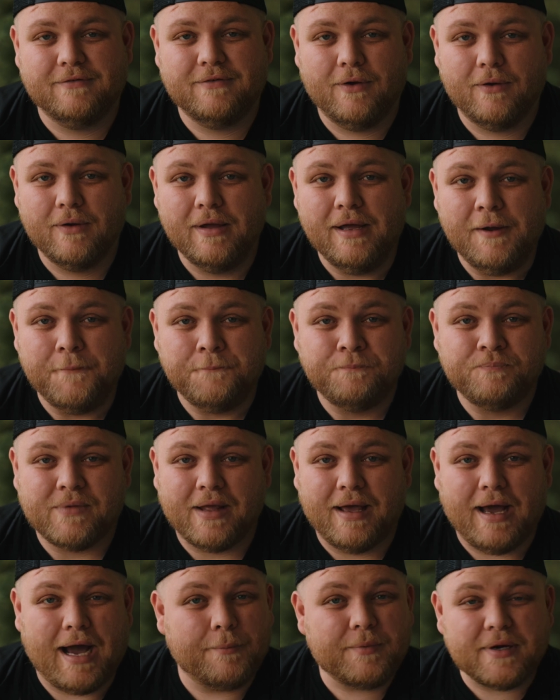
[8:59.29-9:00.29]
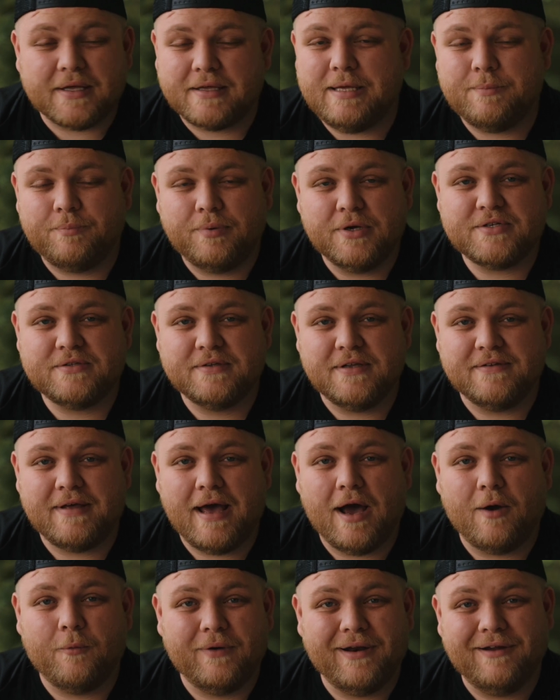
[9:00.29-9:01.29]
So I'm going to keep pushing these
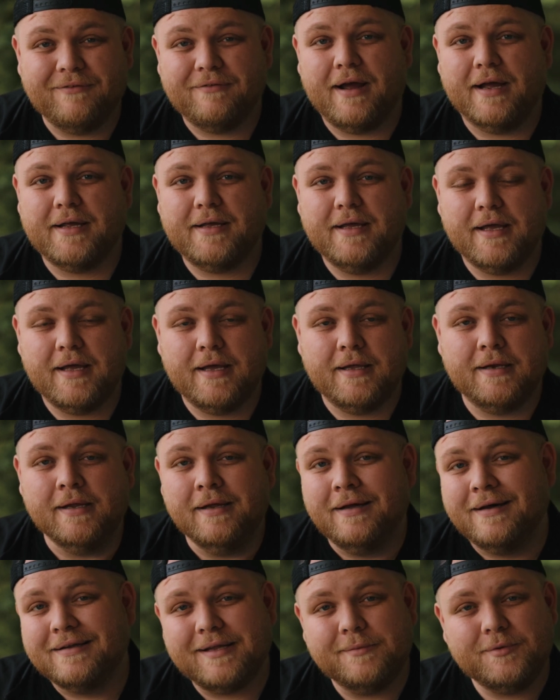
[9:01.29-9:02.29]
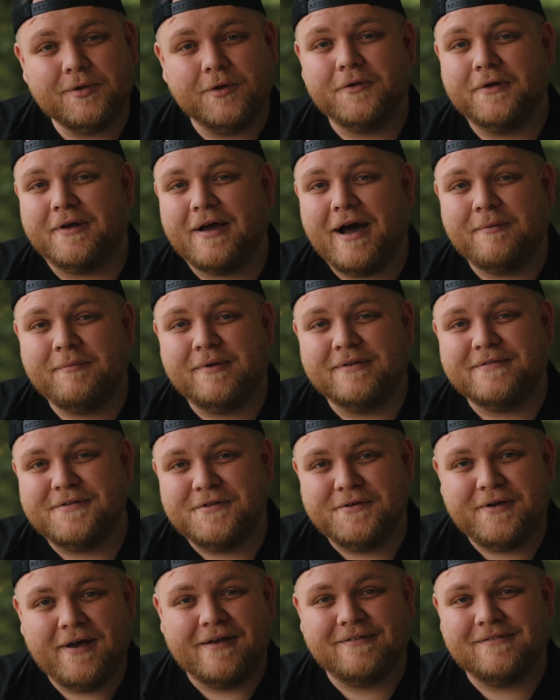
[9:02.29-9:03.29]
out whenever I can. Let me know in the comments,
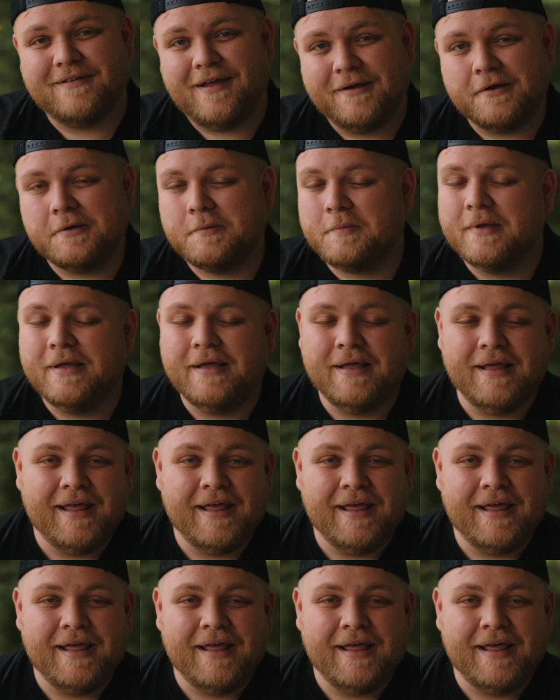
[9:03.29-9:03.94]
do you guys like them?